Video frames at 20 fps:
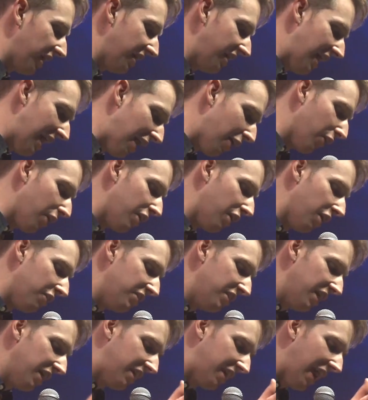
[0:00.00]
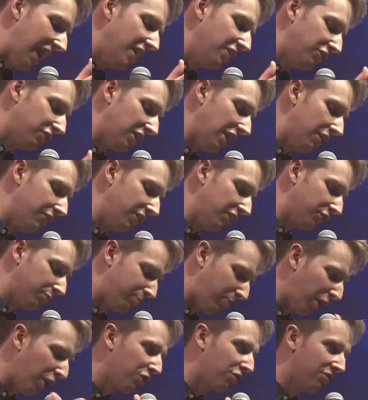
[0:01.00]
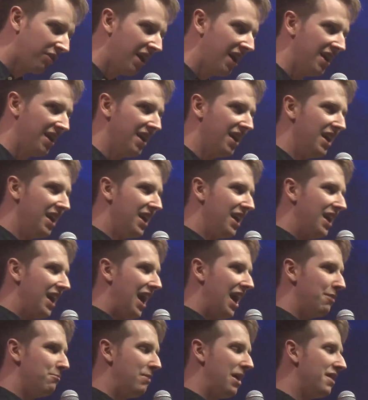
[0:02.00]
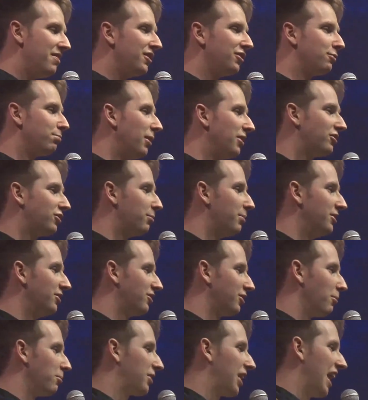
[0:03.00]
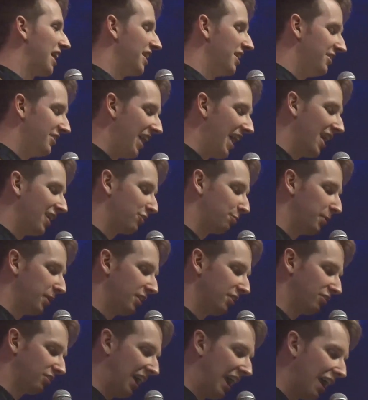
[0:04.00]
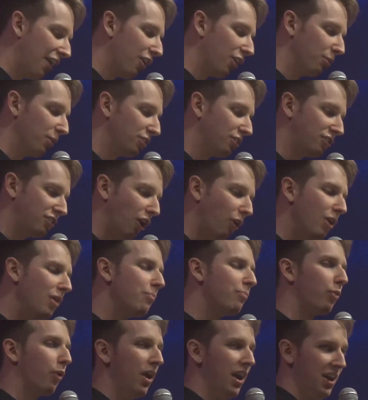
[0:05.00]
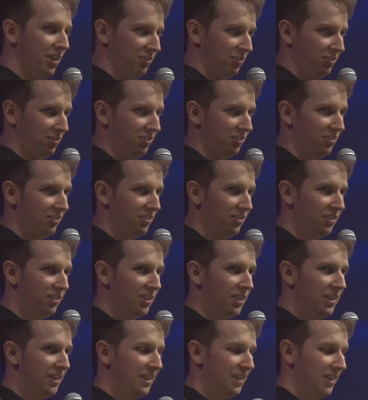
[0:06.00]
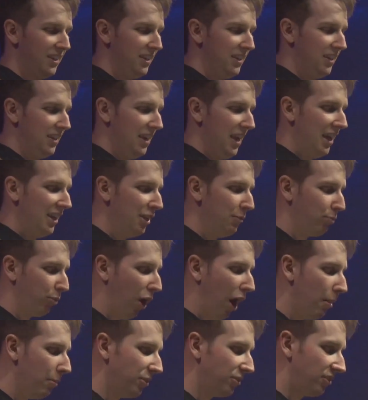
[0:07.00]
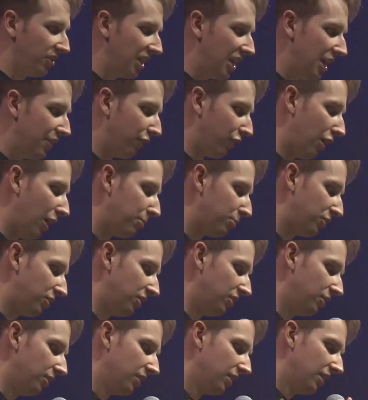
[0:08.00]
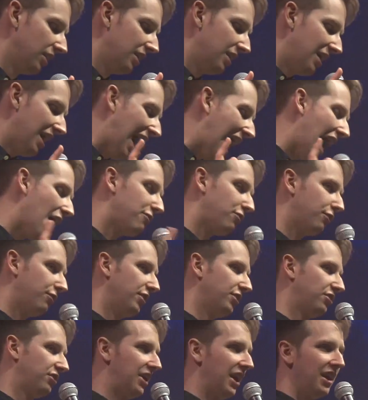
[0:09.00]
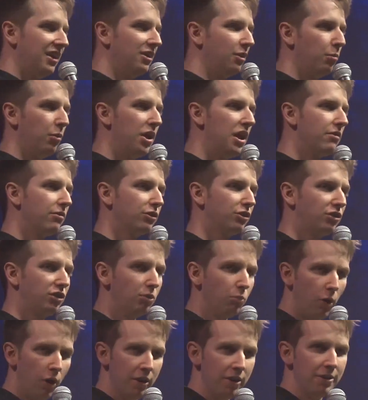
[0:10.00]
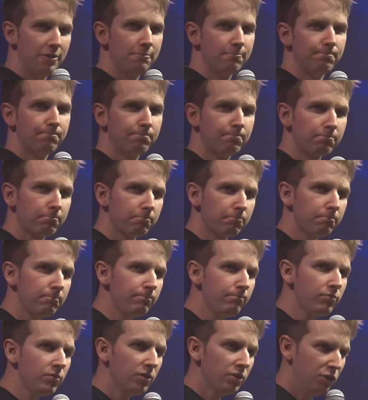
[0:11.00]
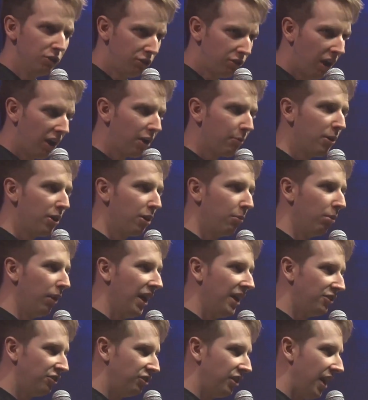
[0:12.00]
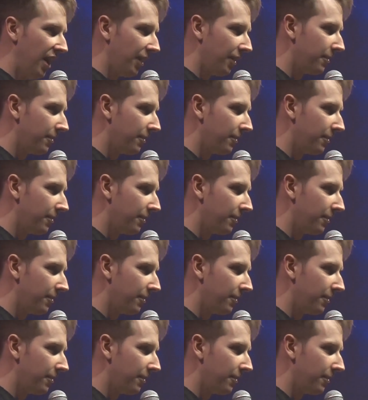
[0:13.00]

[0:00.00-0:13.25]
Herod on the occasion of his birthday. And man, this must have been some kind of dance, because Herod was so impressed, and he promised to give her up to half of his kingdom, whatever she wanted. You talk about a blank check.